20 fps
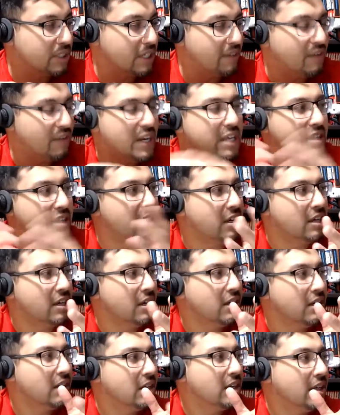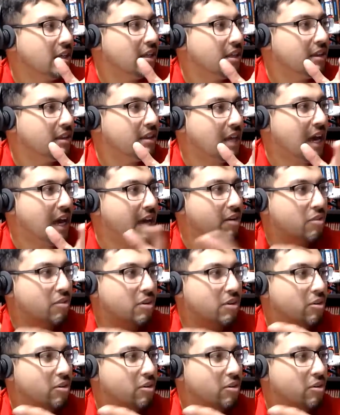If anything, that or,